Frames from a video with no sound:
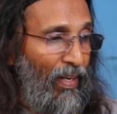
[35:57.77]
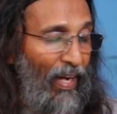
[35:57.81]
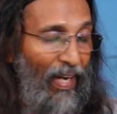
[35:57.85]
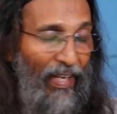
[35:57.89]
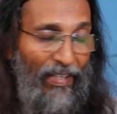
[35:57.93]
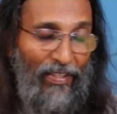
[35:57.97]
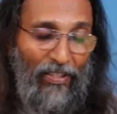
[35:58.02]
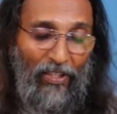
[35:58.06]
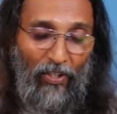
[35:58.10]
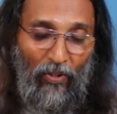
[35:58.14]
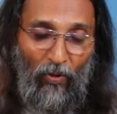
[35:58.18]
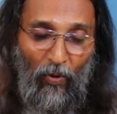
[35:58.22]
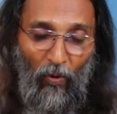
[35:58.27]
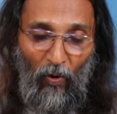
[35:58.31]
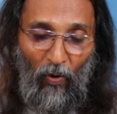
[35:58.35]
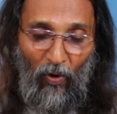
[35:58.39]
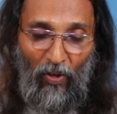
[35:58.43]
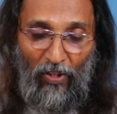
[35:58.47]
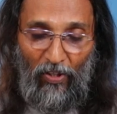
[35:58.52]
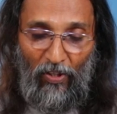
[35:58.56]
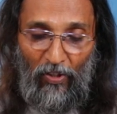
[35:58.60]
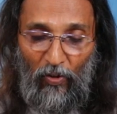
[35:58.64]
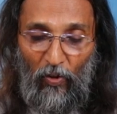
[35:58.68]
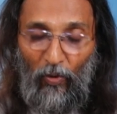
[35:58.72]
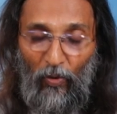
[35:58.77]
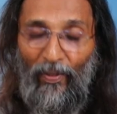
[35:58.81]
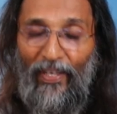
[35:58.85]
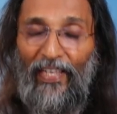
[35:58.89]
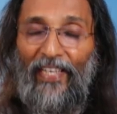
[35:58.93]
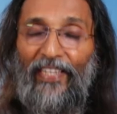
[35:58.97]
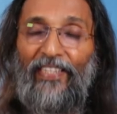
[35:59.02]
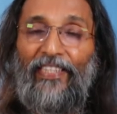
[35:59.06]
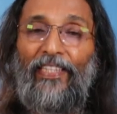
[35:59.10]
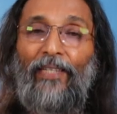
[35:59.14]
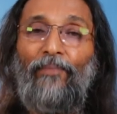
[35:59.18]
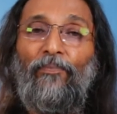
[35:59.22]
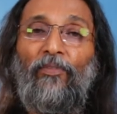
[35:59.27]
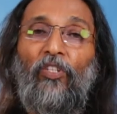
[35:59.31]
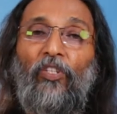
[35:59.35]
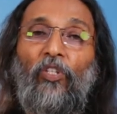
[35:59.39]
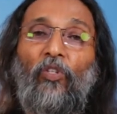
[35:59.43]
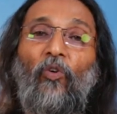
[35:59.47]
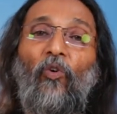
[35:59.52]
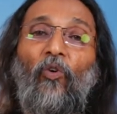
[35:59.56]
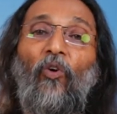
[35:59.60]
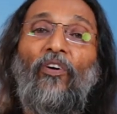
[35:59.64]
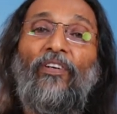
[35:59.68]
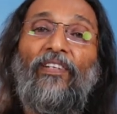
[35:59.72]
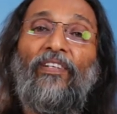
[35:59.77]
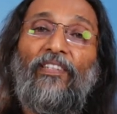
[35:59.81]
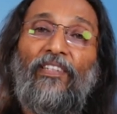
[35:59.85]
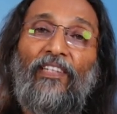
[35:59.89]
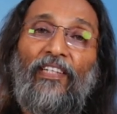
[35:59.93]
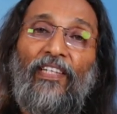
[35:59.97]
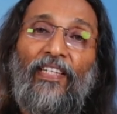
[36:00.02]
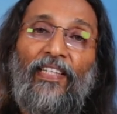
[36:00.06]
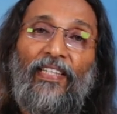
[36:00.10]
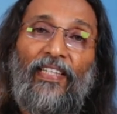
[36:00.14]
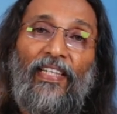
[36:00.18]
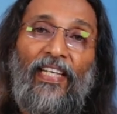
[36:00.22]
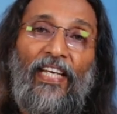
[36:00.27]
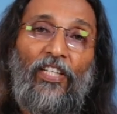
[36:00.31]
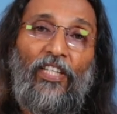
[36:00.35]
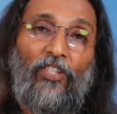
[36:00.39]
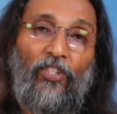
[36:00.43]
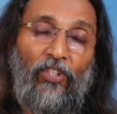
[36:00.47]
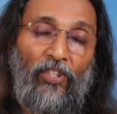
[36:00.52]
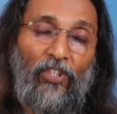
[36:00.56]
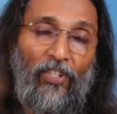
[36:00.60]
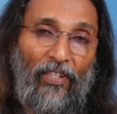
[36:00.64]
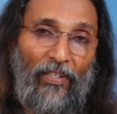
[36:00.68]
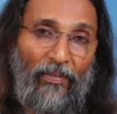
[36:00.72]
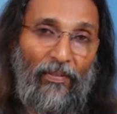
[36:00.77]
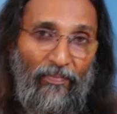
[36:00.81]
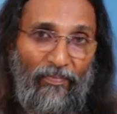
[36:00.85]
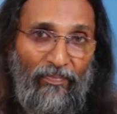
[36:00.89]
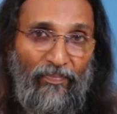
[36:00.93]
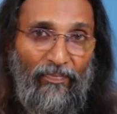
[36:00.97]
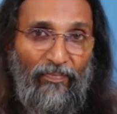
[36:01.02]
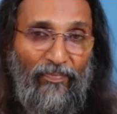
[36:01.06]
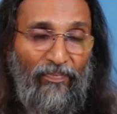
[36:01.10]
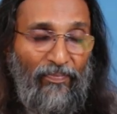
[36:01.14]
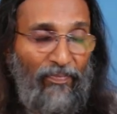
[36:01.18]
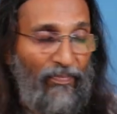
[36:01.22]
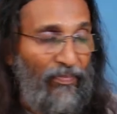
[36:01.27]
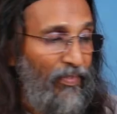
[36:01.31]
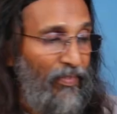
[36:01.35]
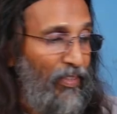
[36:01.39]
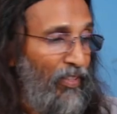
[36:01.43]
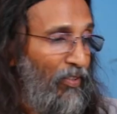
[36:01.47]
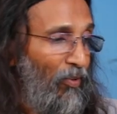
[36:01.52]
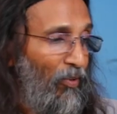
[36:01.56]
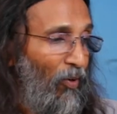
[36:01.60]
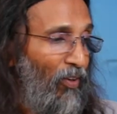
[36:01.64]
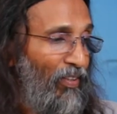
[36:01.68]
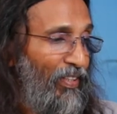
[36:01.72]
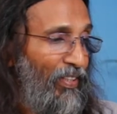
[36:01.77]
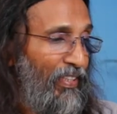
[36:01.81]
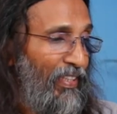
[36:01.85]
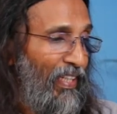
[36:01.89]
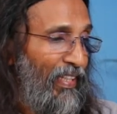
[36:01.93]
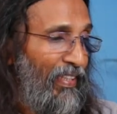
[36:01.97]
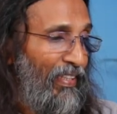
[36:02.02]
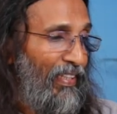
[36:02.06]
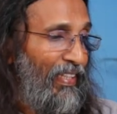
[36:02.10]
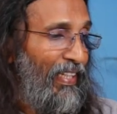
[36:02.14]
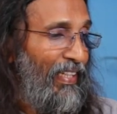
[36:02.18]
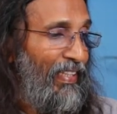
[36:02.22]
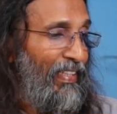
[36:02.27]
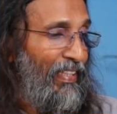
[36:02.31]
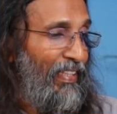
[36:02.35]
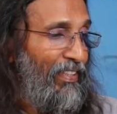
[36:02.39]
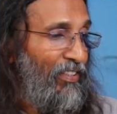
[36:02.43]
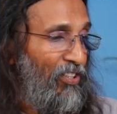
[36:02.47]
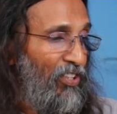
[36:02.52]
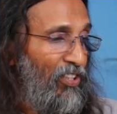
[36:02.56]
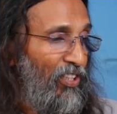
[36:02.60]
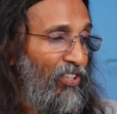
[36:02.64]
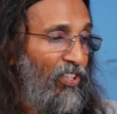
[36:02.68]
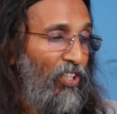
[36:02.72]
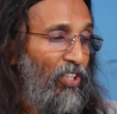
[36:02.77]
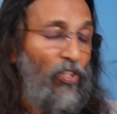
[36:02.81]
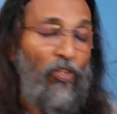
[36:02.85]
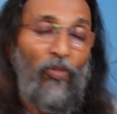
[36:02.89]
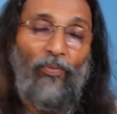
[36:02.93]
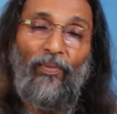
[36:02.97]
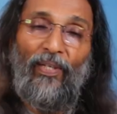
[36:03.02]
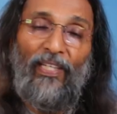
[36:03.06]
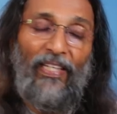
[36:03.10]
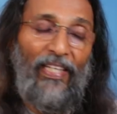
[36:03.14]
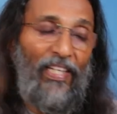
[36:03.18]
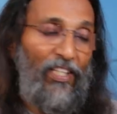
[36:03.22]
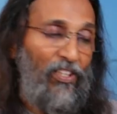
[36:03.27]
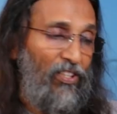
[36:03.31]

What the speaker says: And this whole human attempt to conquer nature. So all these are tendencies in human